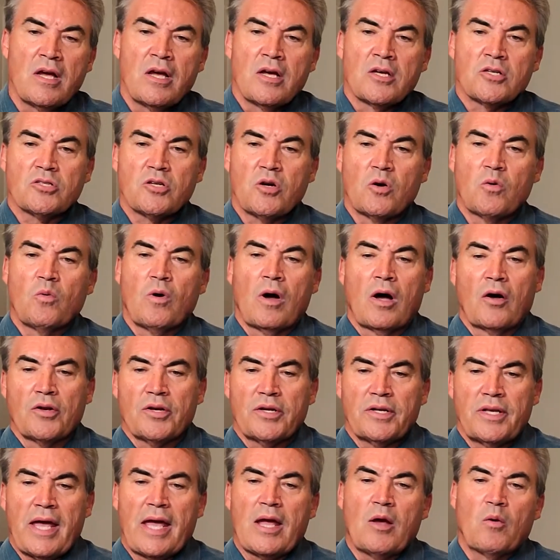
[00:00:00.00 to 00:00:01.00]
So
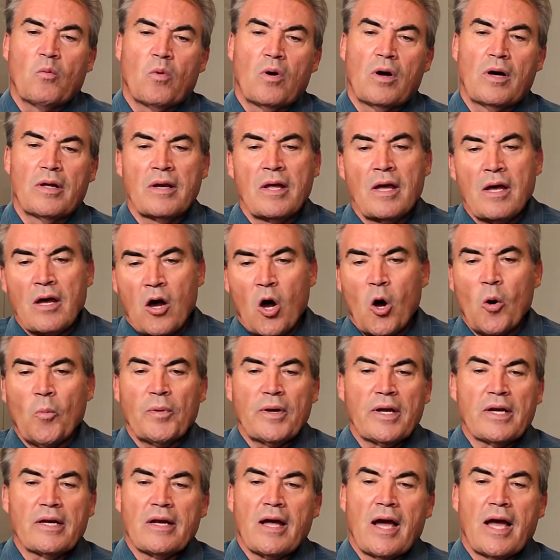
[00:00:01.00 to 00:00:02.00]
on day one,
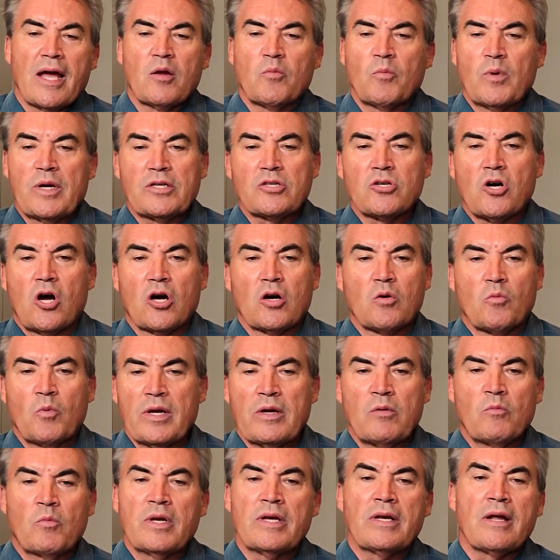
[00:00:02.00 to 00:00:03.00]
opening night, we
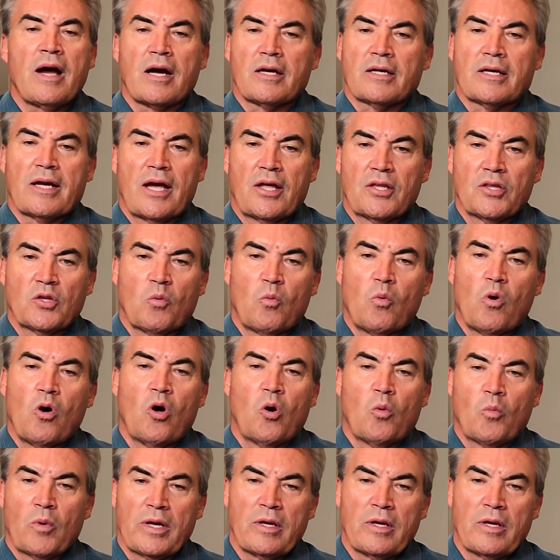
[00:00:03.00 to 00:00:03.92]
knock down the wall.